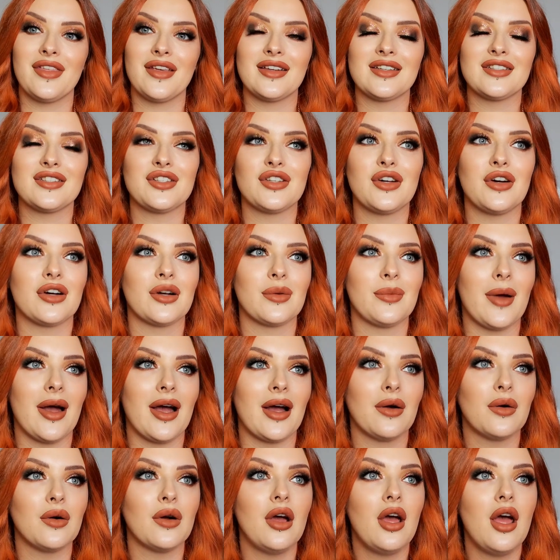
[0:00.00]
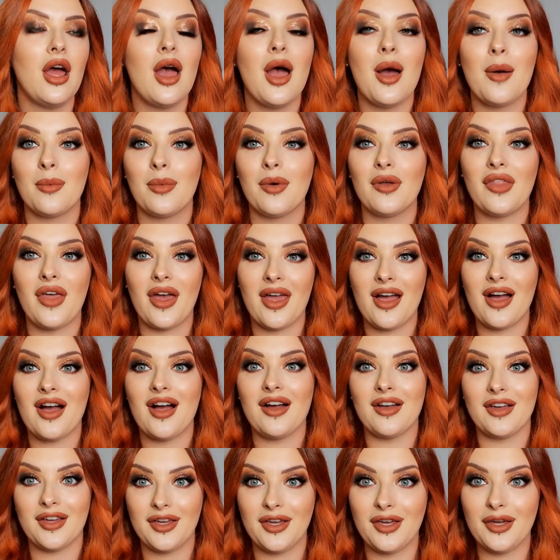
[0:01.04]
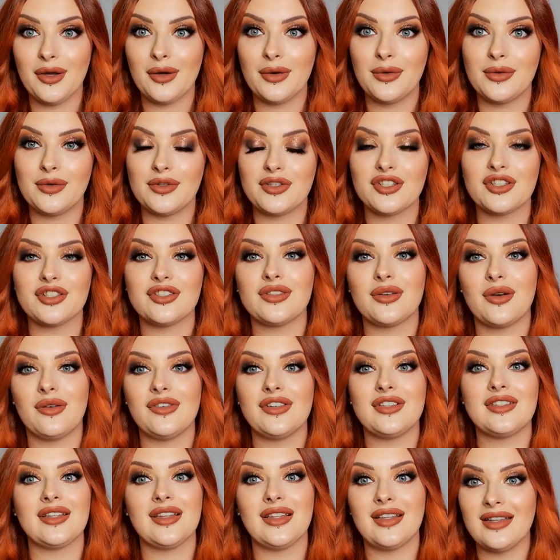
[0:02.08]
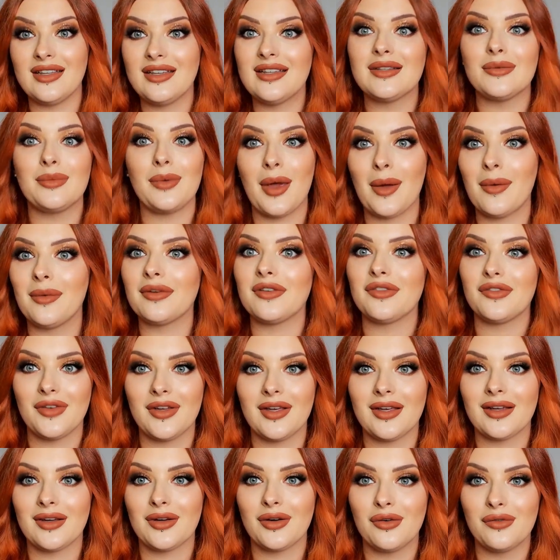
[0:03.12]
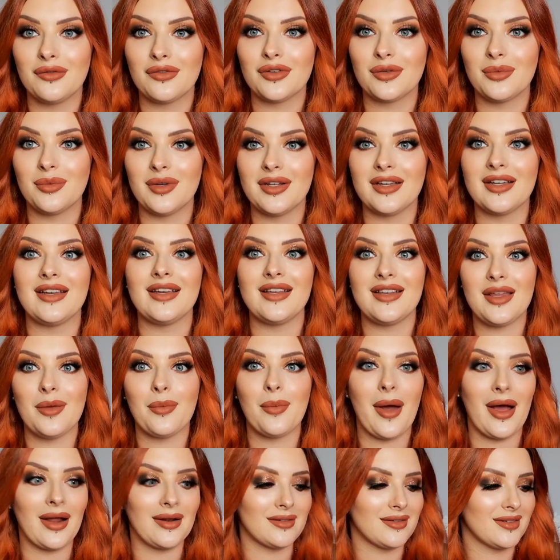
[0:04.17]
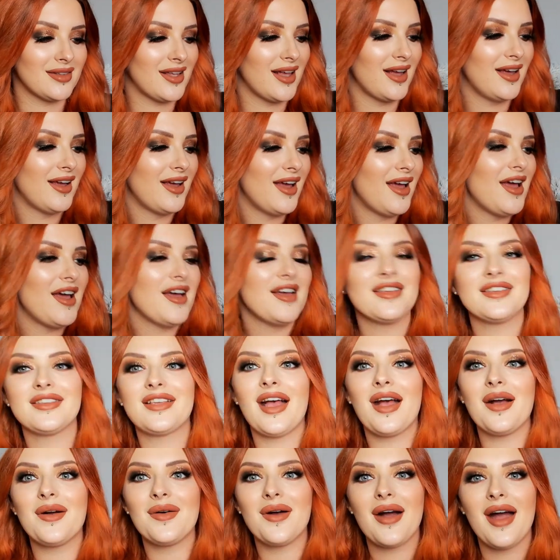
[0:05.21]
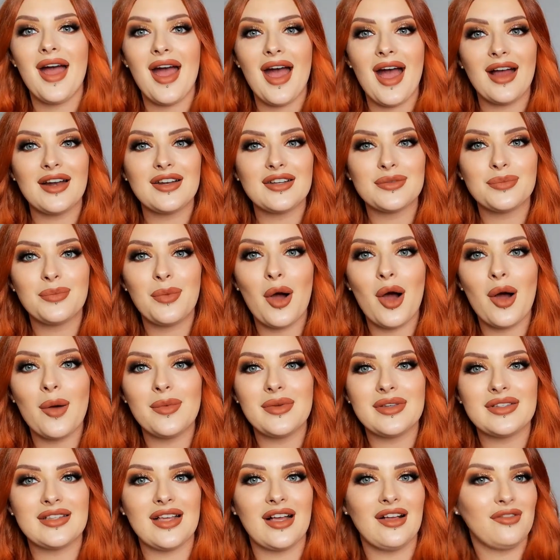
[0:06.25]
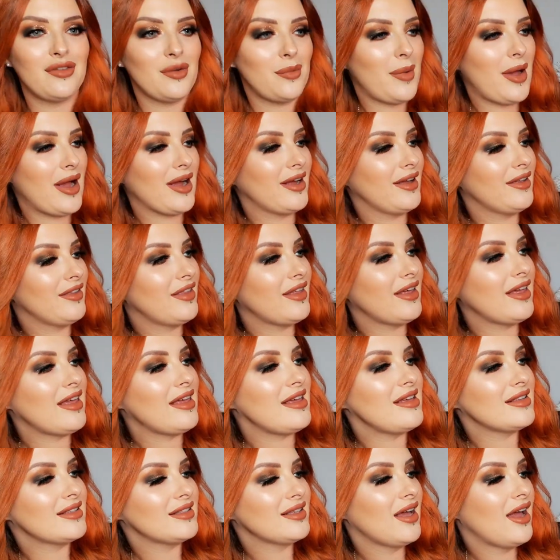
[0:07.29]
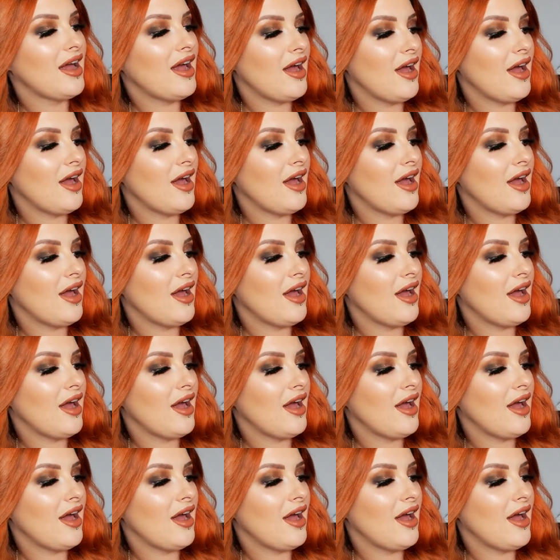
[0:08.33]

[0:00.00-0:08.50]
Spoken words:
thing to talk about, but they are huge, so obviously they need to be able to fit comfortably in your pants. So I just bought myself a pack of these.